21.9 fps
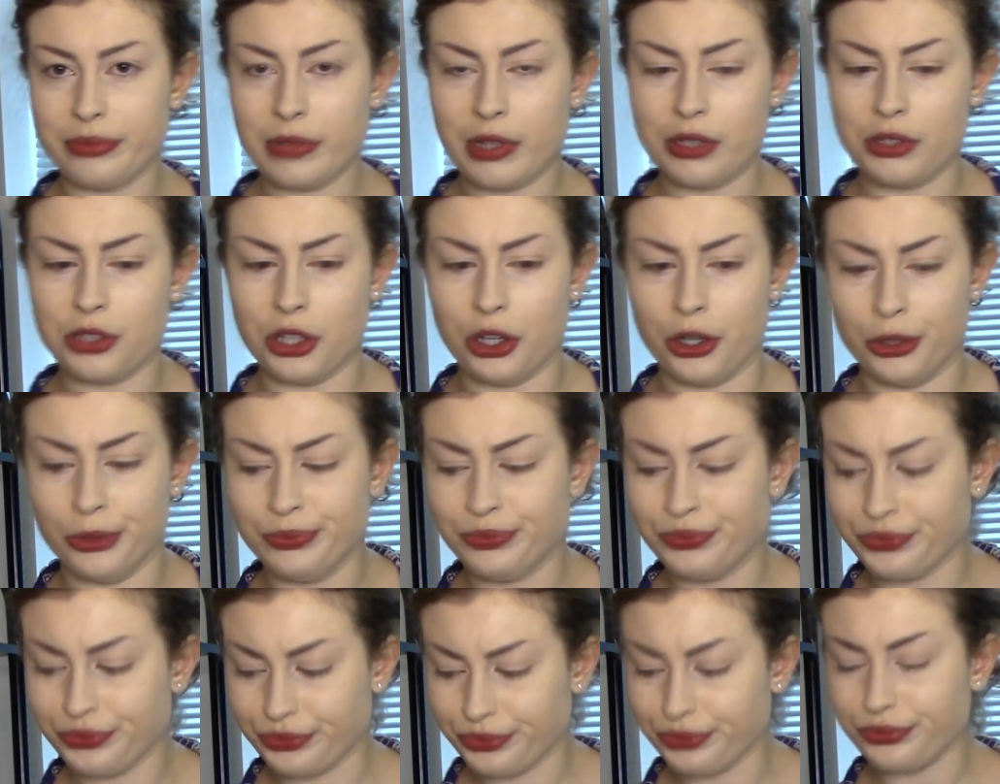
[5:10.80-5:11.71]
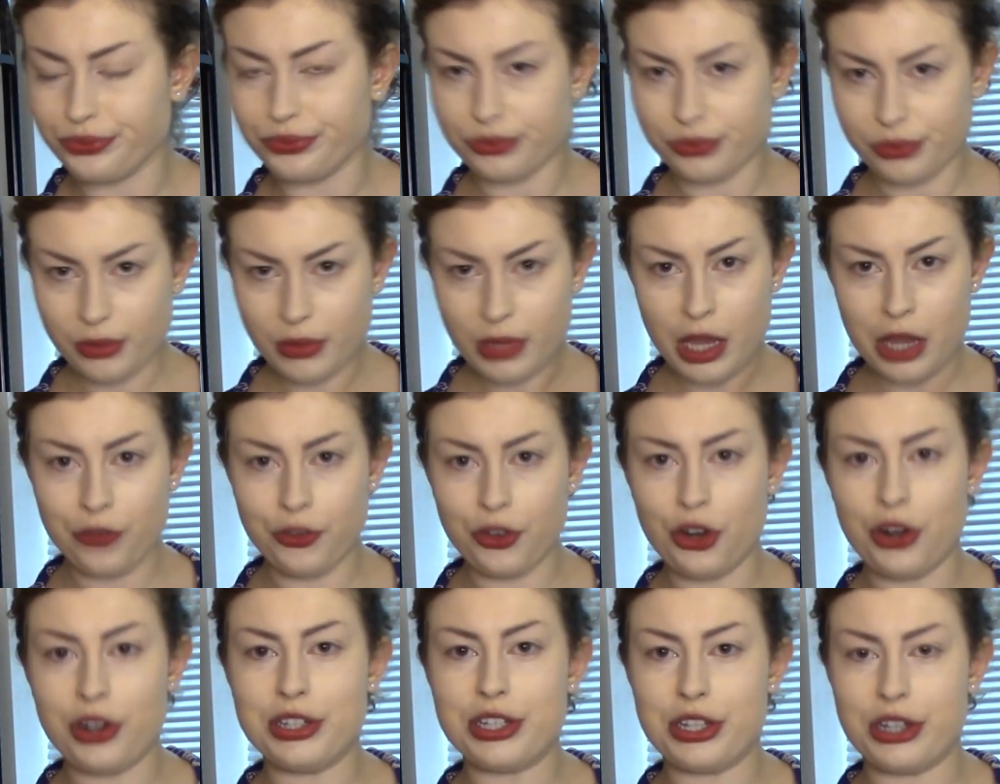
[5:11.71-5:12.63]
So if
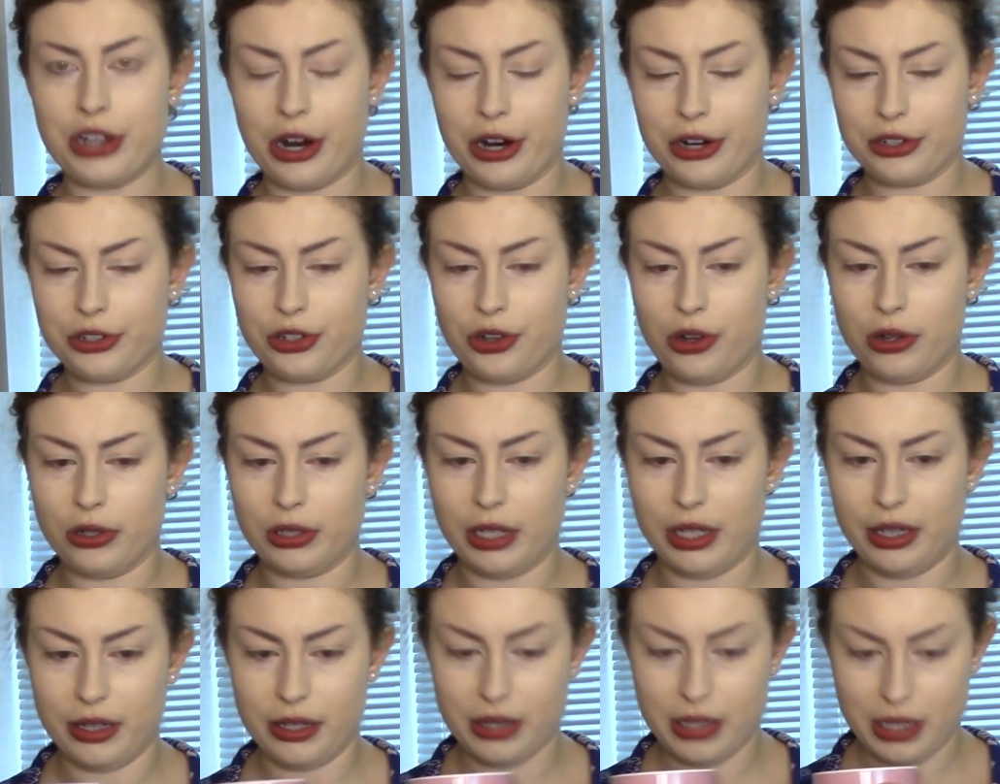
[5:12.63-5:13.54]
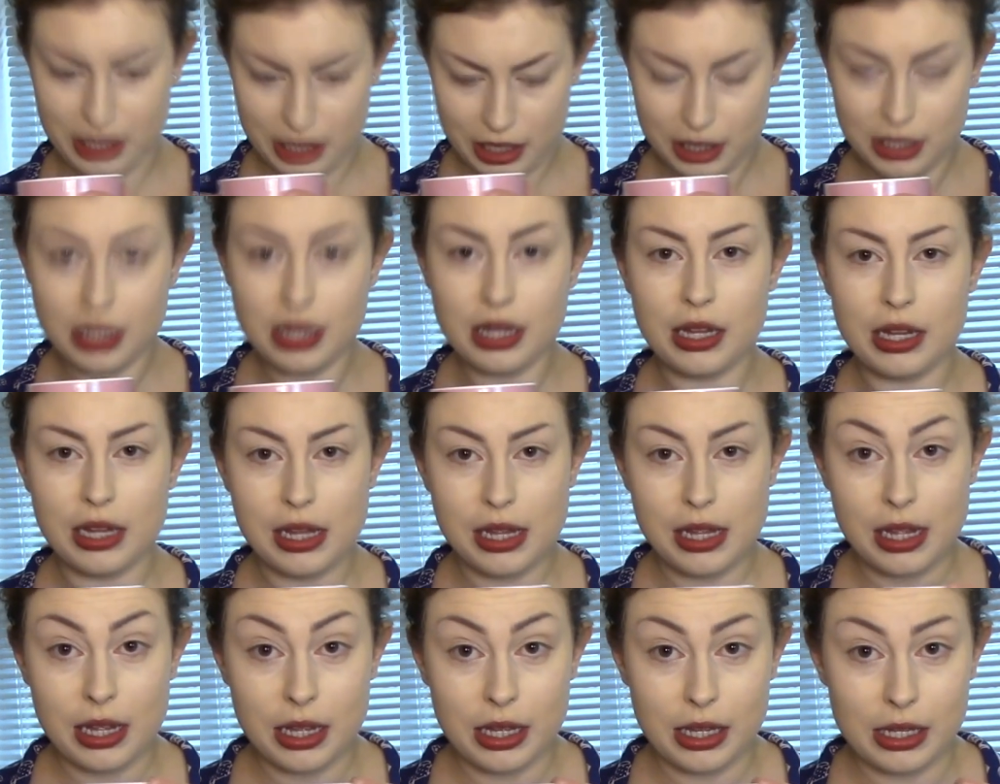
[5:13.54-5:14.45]
you're into dark chocolate, then
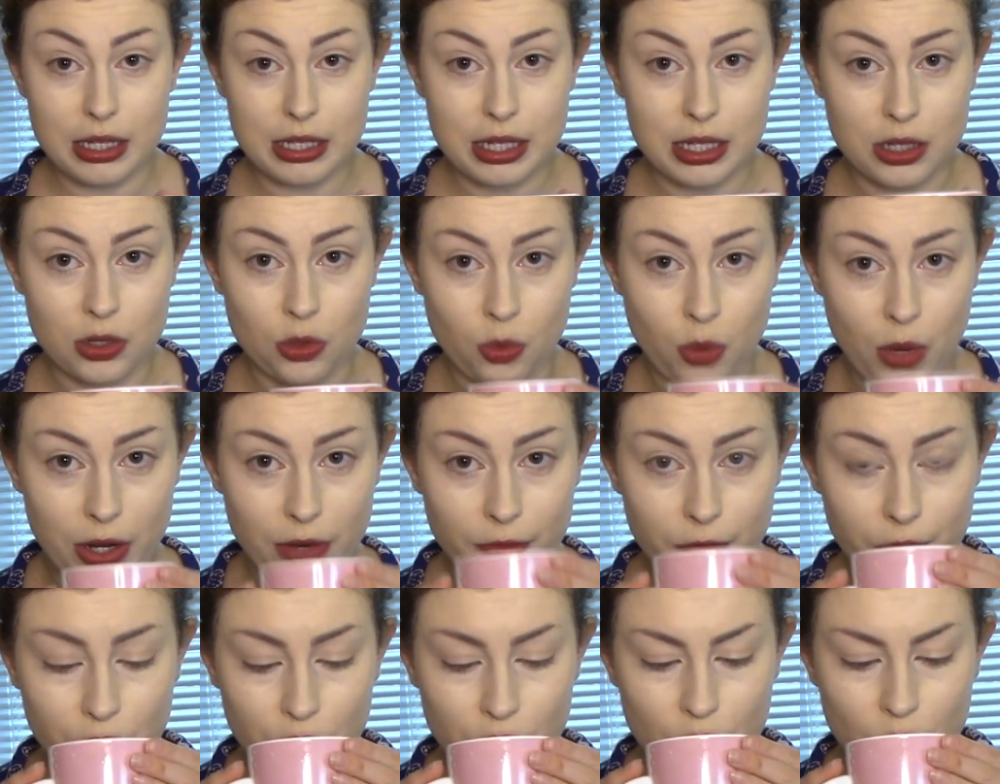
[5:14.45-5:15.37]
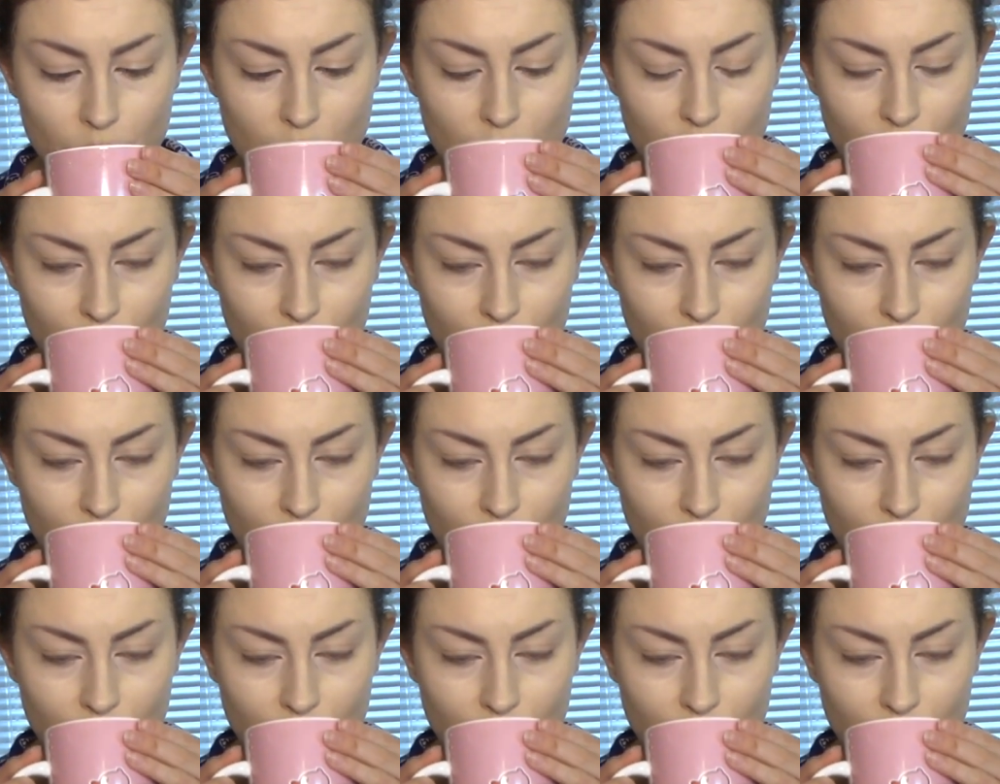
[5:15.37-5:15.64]
this is one for you.